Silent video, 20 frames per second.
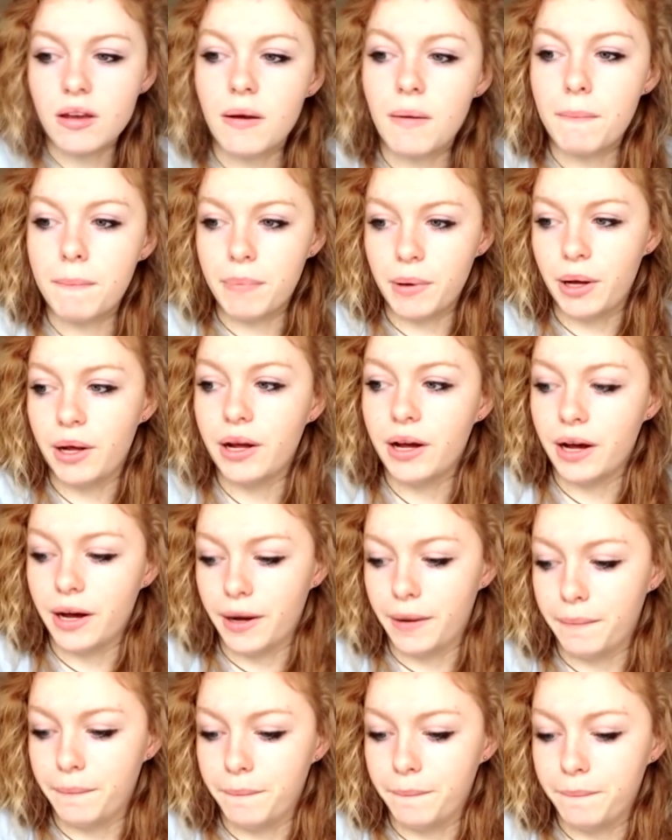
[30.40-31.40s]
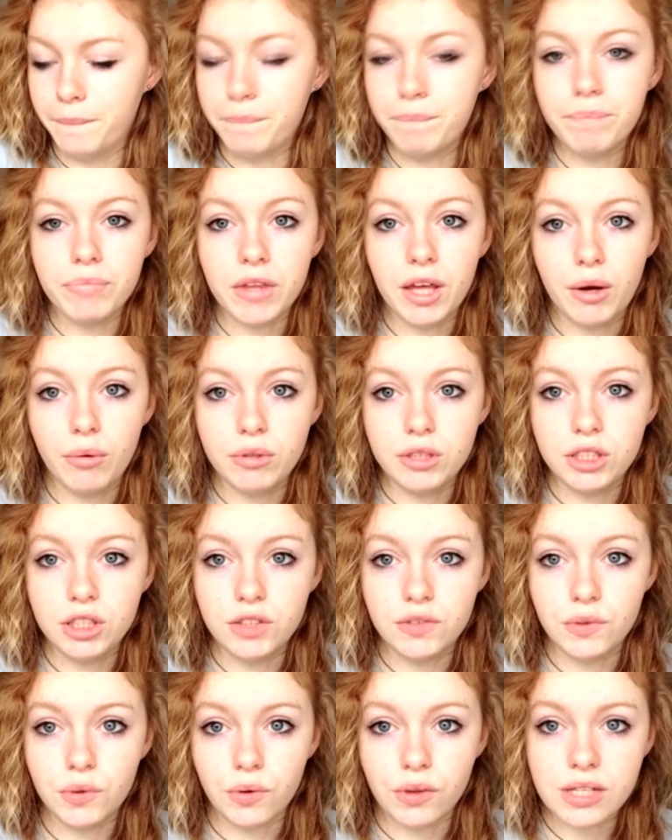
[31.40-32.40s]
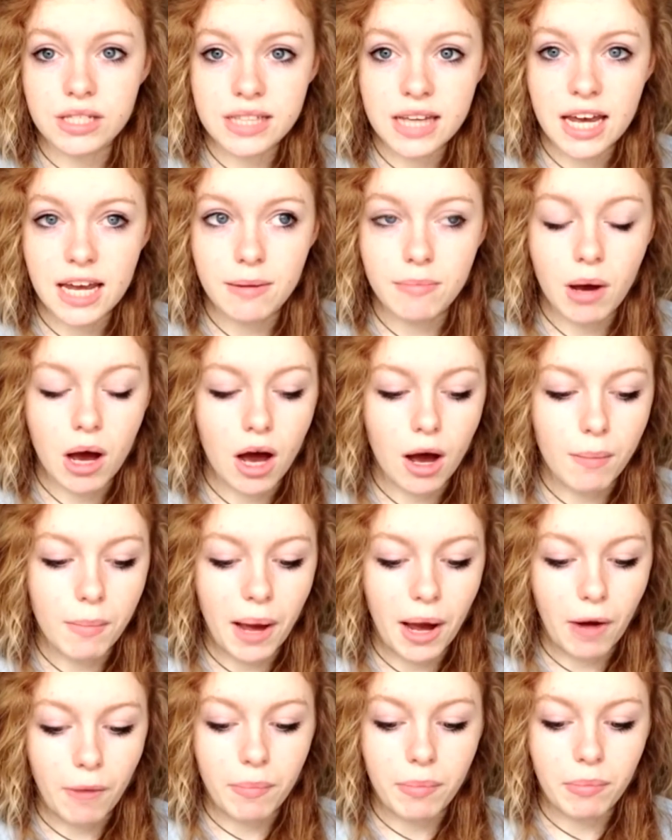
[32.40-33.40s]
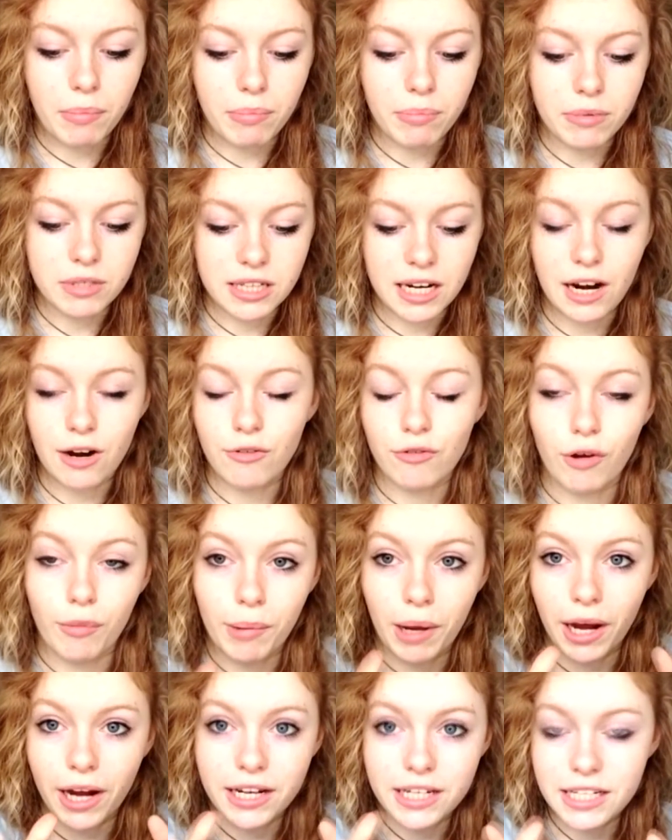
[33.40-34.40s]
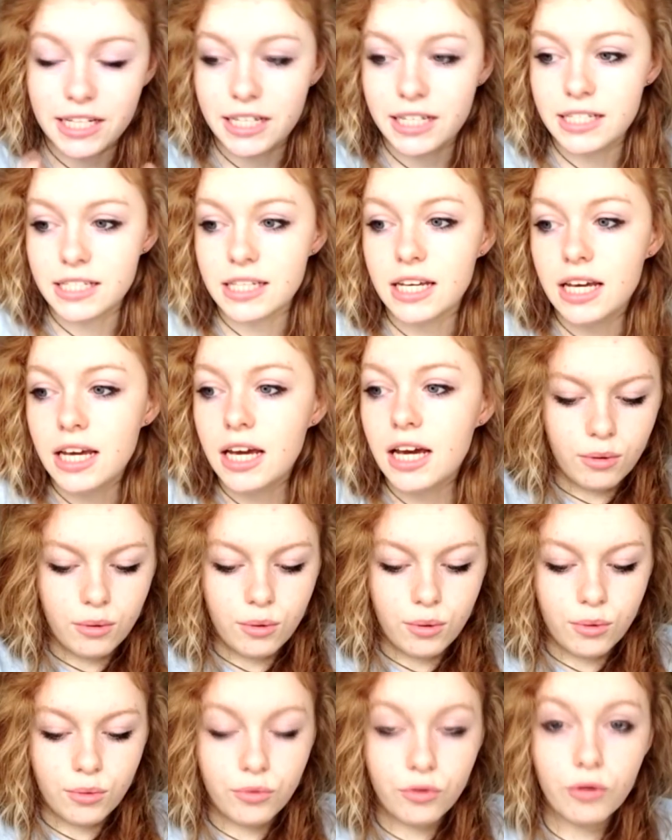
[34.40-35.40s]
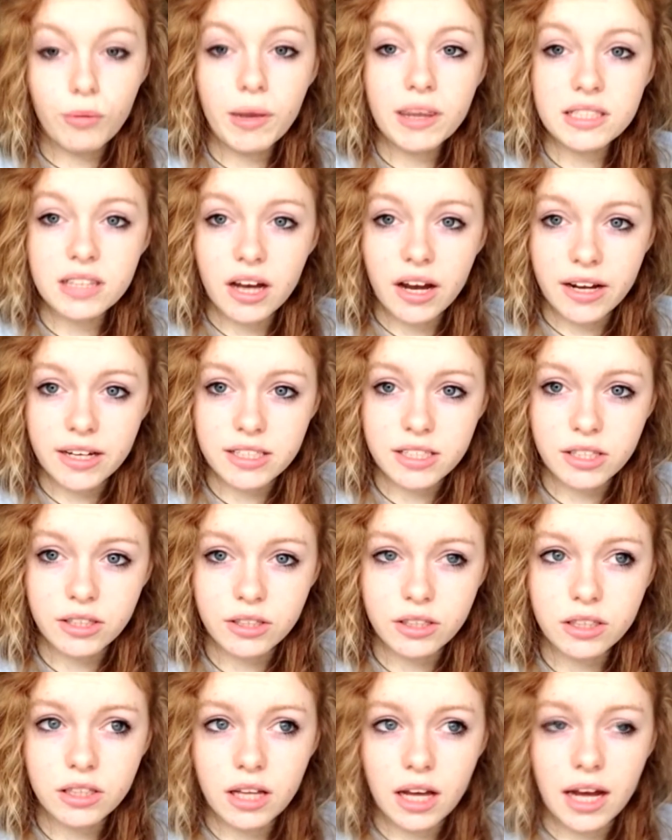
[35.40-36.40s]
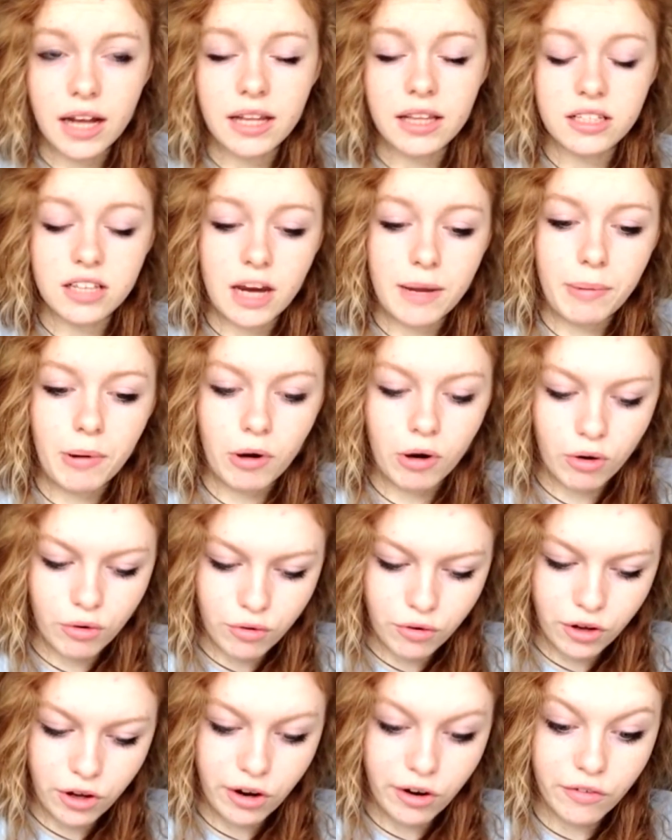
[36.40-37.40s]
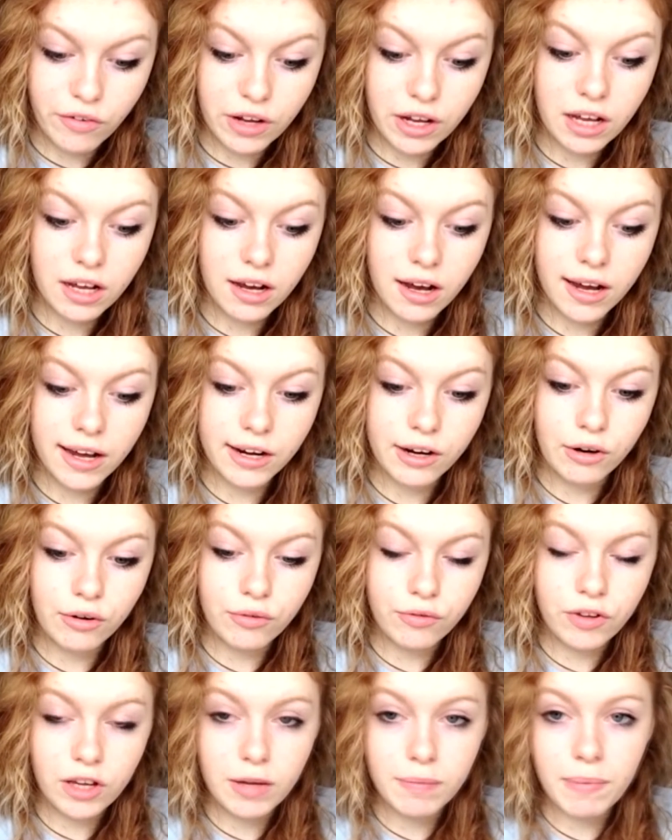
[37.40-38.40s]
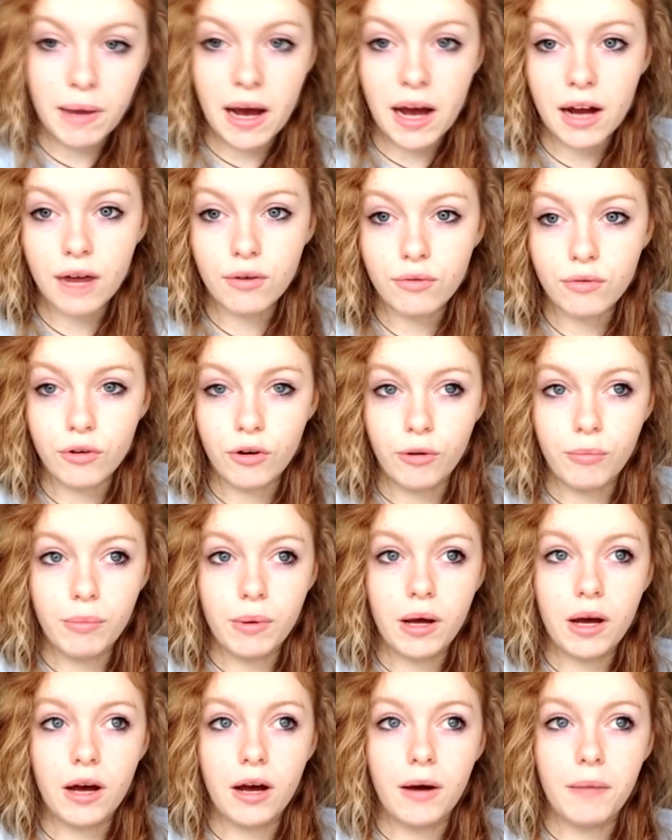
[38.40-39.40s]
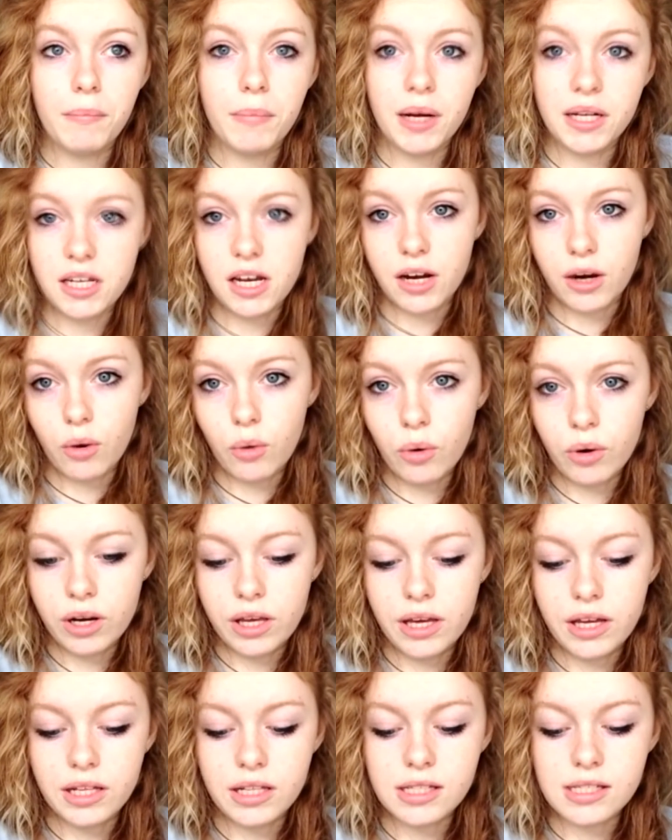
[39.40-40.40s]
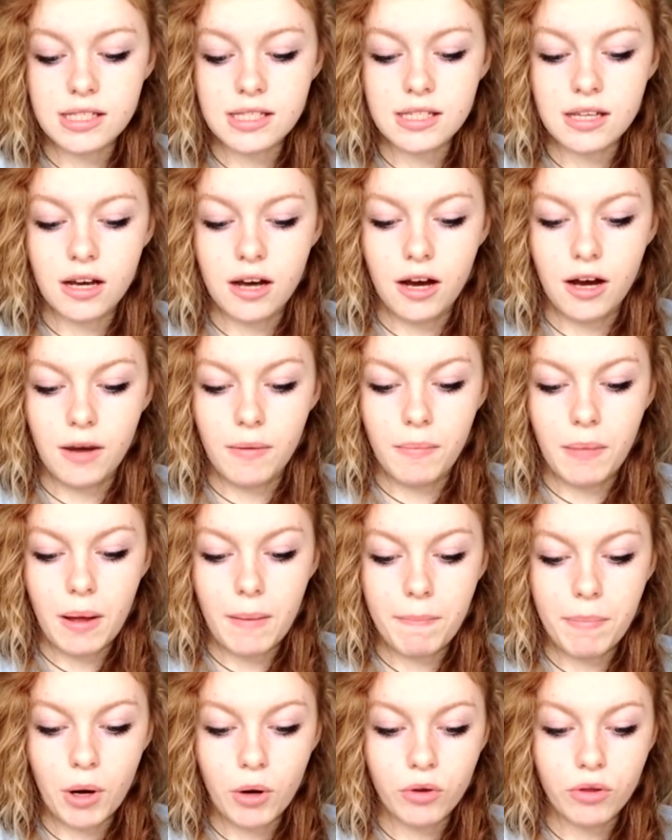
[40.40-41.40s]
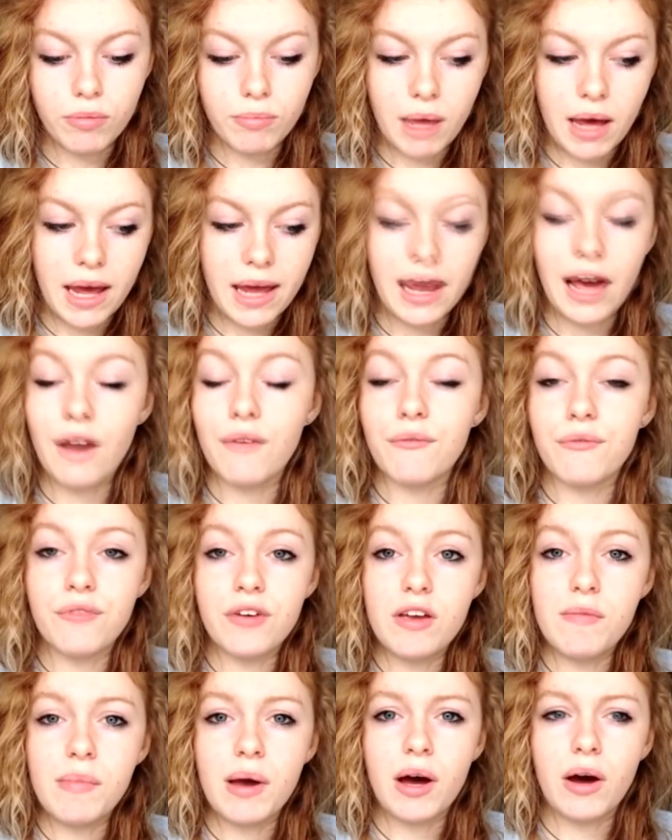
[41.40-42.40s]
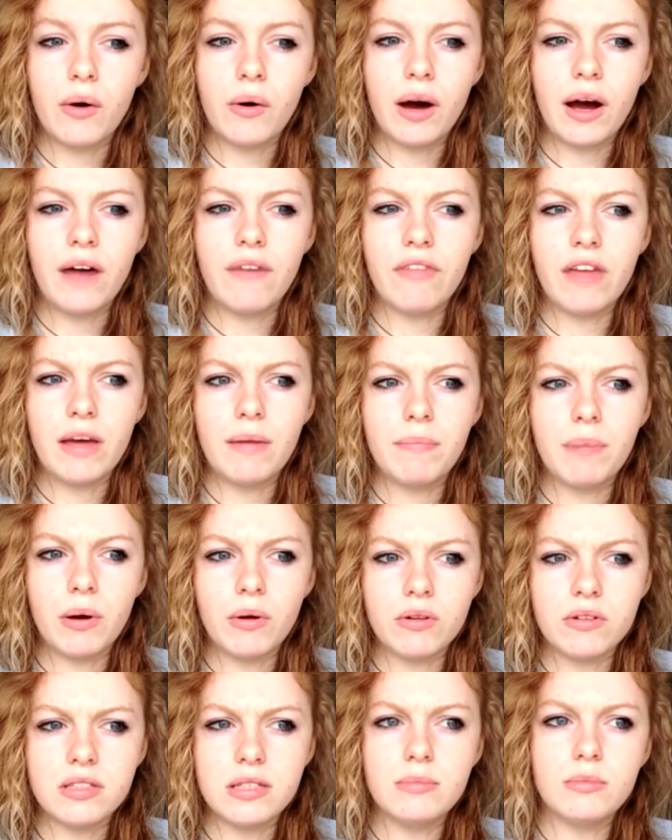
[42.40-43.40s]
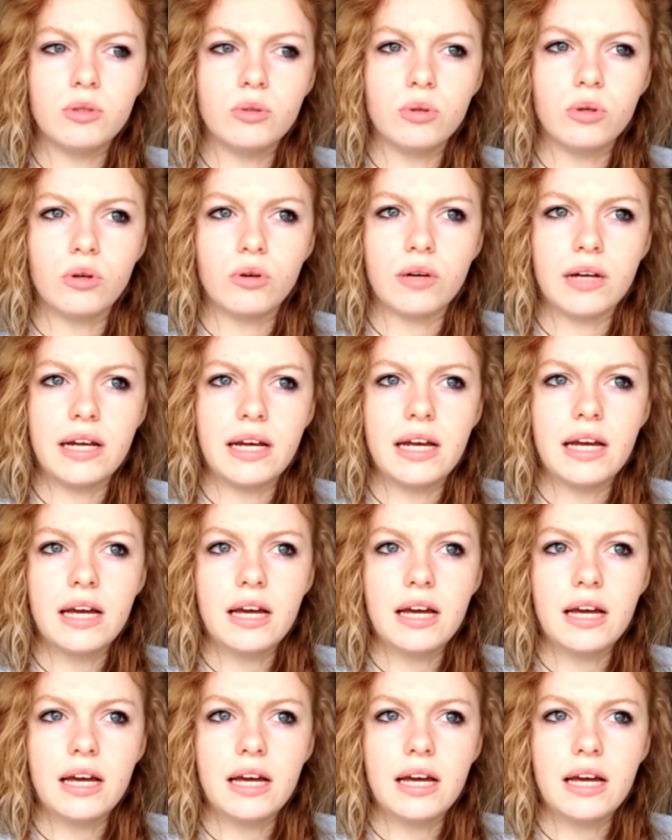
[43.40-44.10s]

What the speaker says: But it was useful the same, helping to clarify my ideas. For my title and the typography of it, I got feedback from my target audience, both male and female, and they both seemed to agree